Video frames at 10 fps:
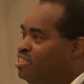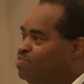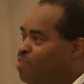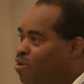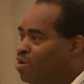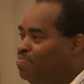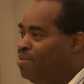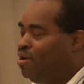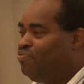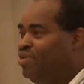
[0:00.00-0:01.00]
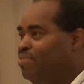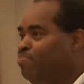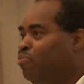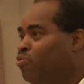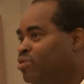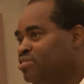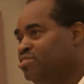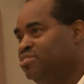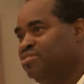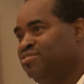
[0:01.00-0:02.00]
spoke about the
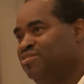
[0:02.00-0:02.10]
importance